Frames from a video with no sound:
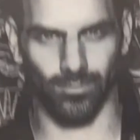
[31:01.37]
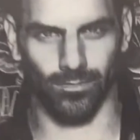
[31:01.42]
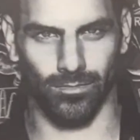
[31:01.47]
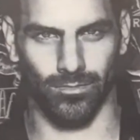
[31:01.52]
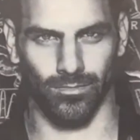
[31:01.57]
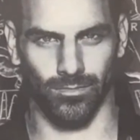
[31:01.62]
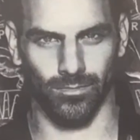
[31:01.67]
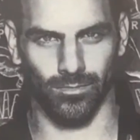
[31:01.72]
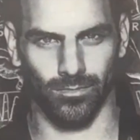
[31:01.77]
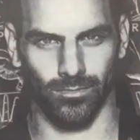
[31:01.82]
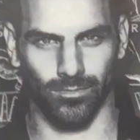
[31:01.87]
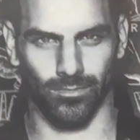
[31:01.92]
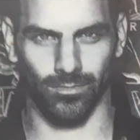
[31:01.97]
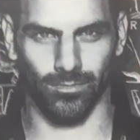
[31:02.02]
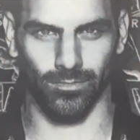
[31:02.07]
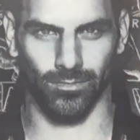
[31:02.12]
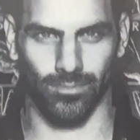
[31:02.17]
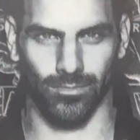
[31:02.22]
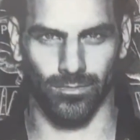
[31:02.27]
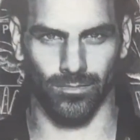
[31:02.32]
right
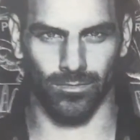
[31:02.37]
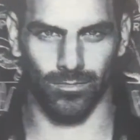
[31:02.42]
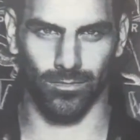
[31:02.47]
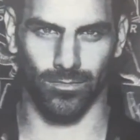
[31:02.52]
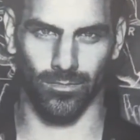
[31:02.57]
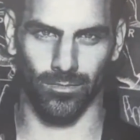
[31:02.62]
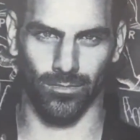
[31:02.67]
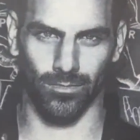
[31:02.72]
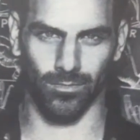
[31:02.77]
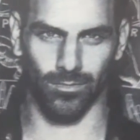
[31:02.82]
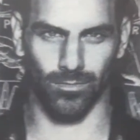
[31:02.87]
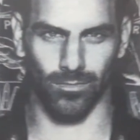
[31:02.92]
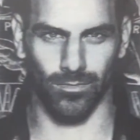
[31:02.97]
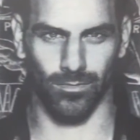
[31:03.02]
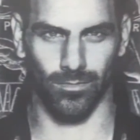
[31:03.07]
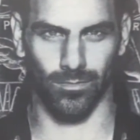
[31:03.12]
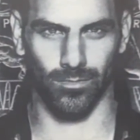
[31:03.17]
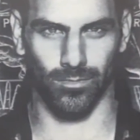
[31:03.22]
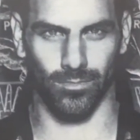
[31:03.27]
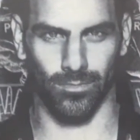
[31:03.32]
here,
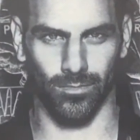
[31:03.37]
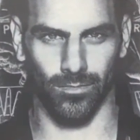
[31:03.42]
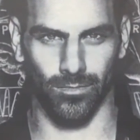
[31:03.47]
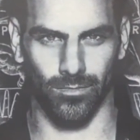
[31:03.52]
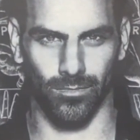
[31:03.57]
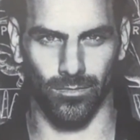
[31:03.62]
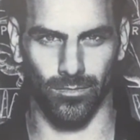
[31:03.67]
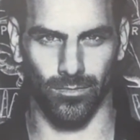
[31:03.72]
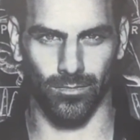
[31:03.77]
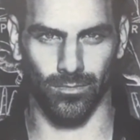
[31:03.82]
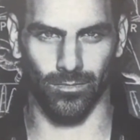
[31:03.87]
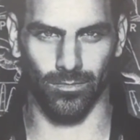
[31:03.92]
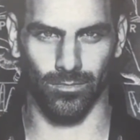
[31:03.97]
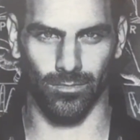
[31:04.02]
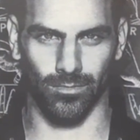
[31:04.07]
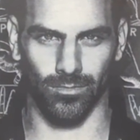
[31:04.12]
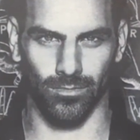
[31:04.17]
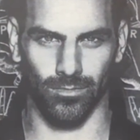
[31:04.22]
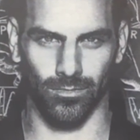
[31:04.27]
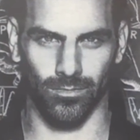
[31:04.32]
who was deaf,
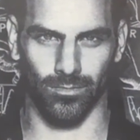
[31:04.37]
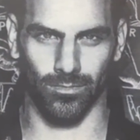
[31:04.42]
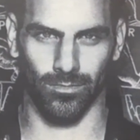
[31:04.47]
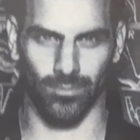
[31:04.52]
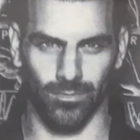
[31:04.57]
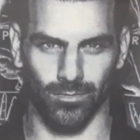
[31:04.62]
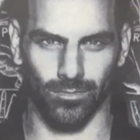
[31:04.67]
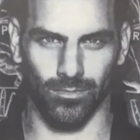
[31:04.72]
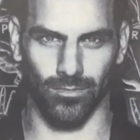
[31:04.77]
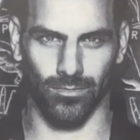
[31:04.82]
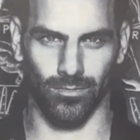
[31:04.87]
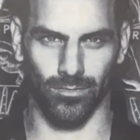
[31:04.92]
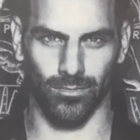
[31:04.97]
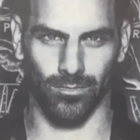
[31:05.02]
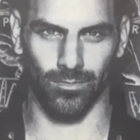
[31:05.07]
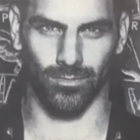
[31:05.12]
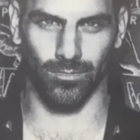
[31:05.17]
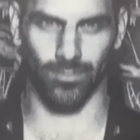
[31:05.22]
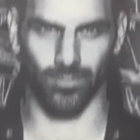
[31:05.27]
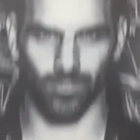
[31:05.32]

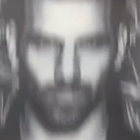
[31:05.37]
won